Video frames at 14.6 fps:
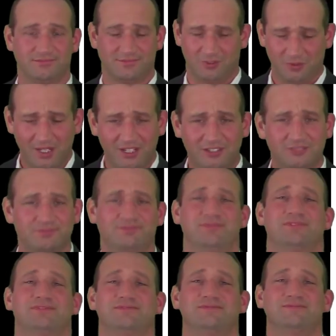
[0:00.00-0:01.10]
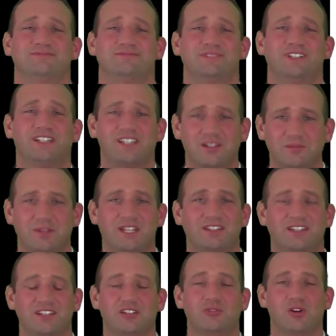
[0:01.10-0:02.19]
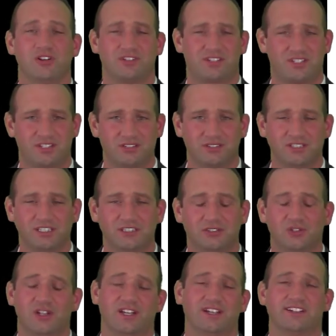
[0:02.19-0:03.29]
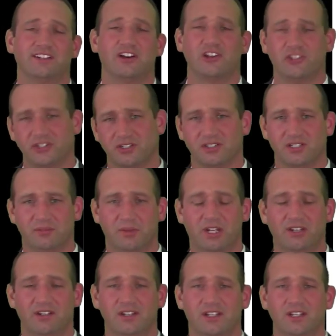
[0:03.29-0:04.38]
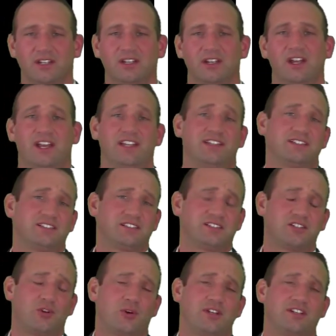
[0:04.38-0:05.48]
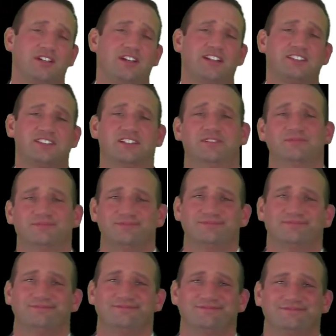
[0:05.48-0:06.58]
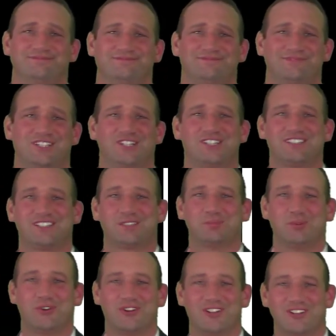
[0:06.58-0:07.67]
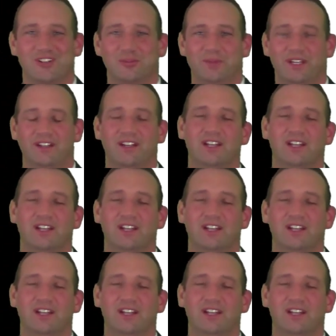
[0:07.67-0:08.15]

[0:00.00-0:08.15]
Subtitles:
Well, it can mean that you are still legal and under the limit. And this is according to NHTSA. So let's explore it a little bit.